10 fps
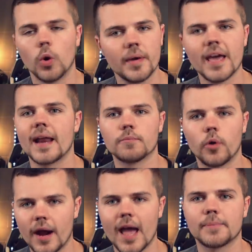we'll be adding
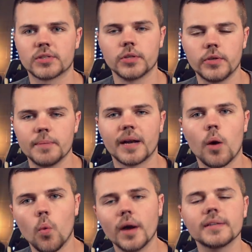more, absolutely, but I
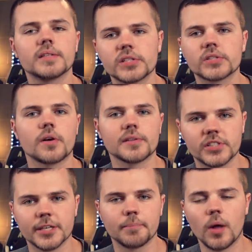wanted to start
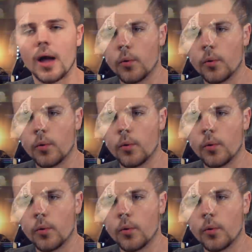simple. I